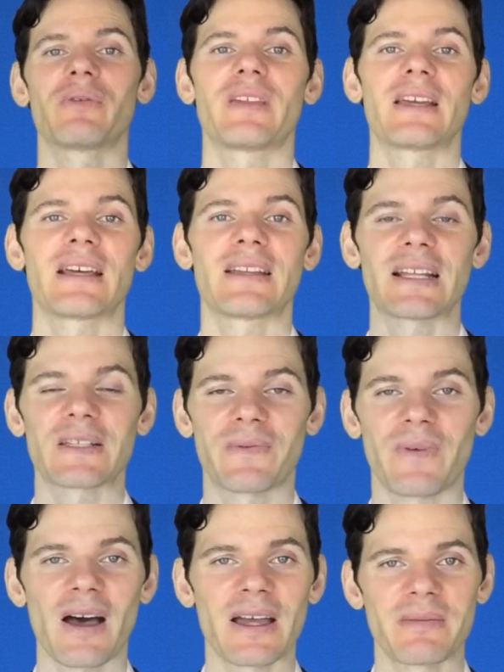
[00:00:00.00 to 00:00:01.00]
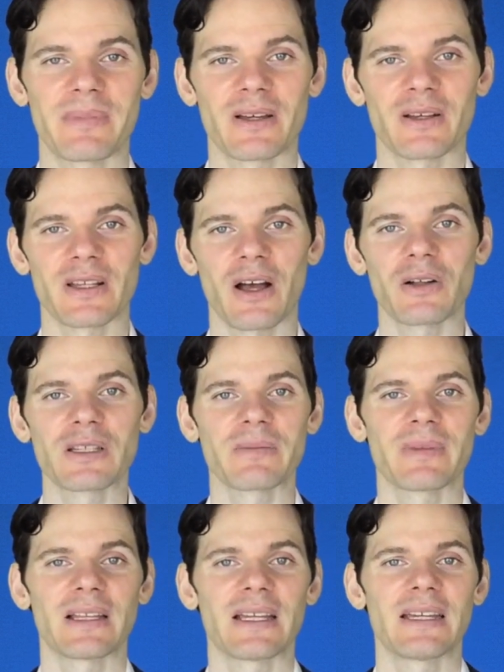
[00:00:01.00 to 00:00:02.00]
own thing, and that's fine, because
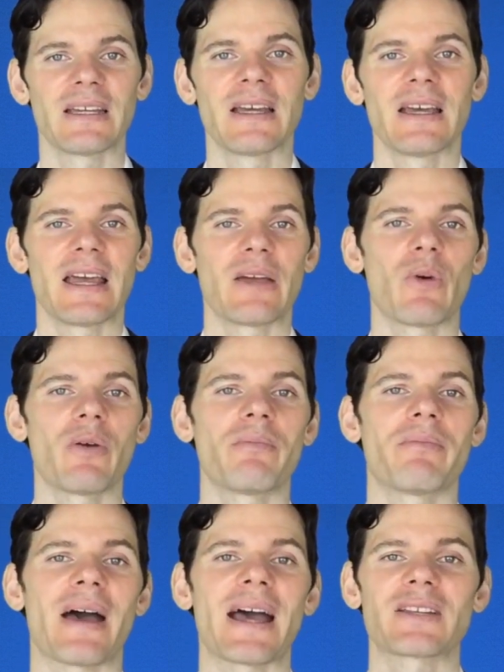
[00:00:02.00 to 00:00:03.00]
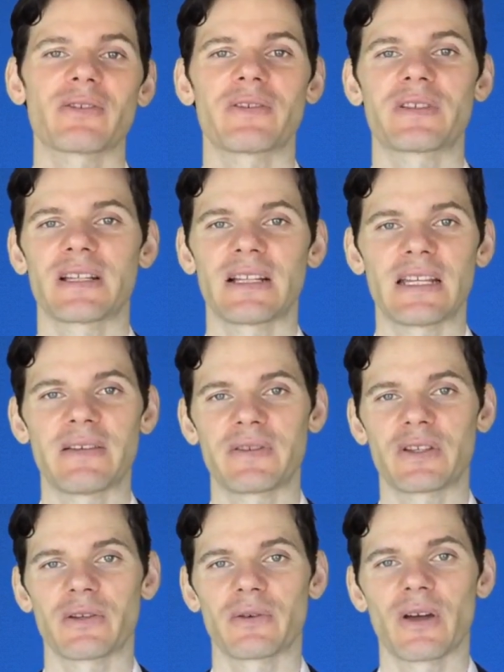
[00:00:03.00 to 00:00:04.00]
ultimately, it won't matter if she
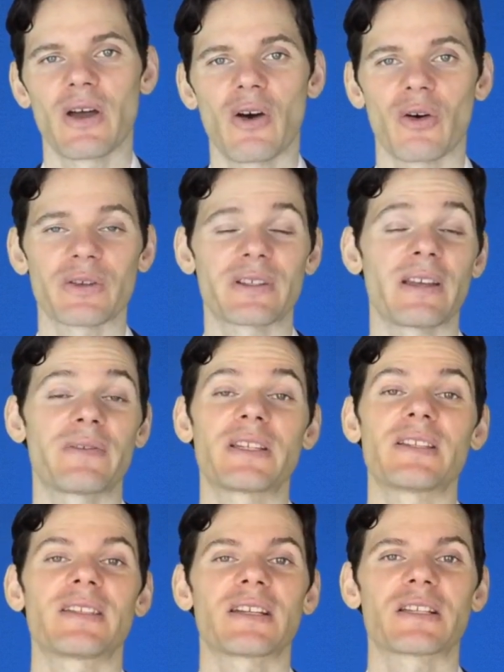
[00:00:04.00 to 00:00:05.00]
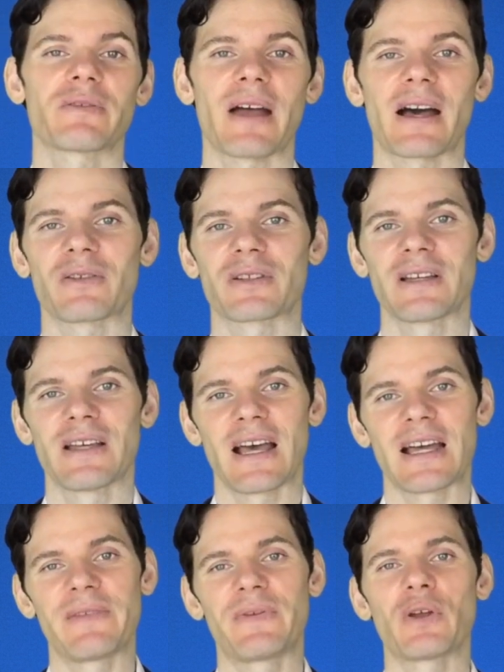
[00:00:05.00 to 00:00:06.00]
leaves you or if she sticks around.
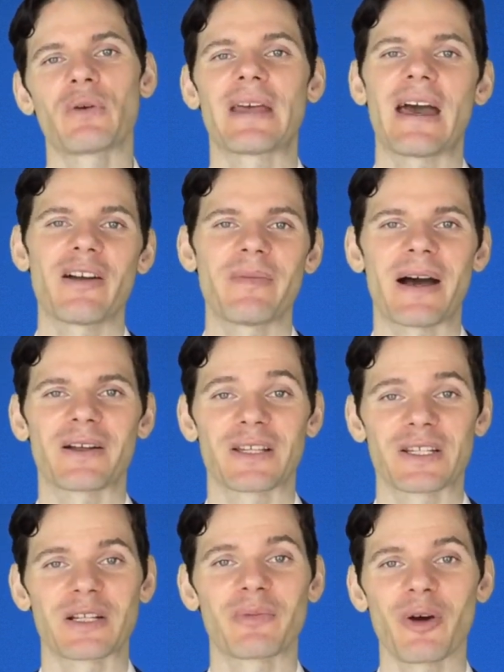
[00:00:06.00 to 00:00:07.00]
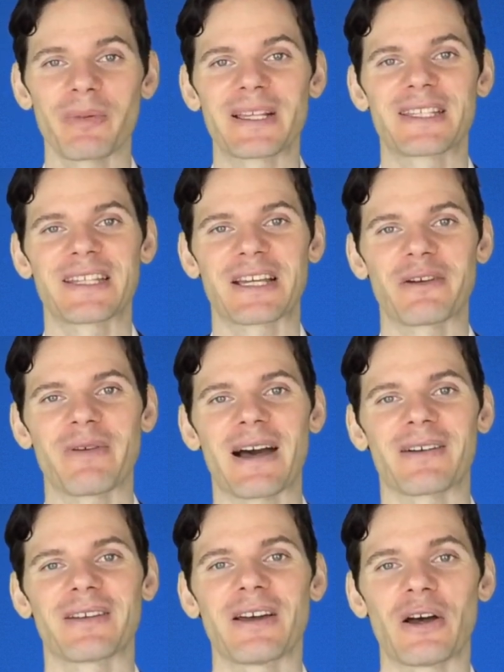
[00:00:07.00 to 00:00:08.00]
And if you don't care about her, she'll probably stick
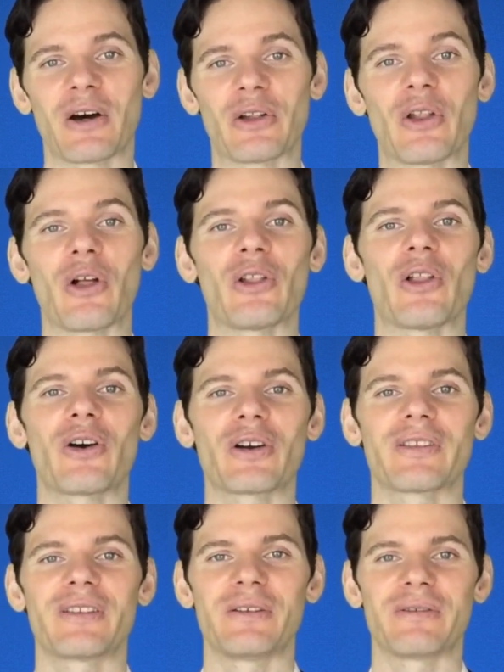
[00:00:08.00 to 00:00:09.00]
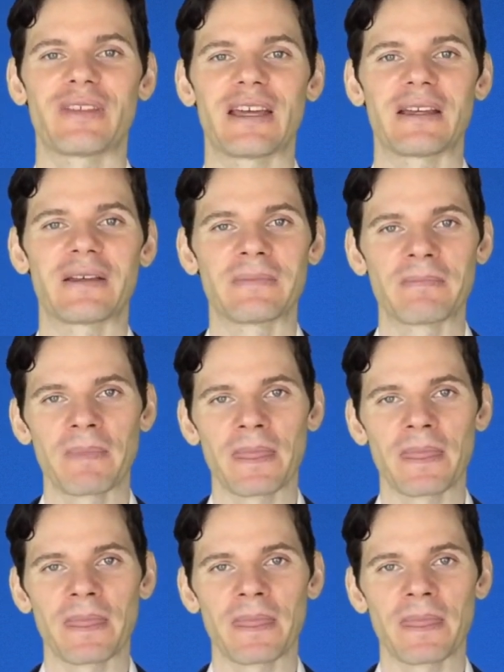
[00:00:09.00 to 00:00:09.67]
around a lot longer than you think.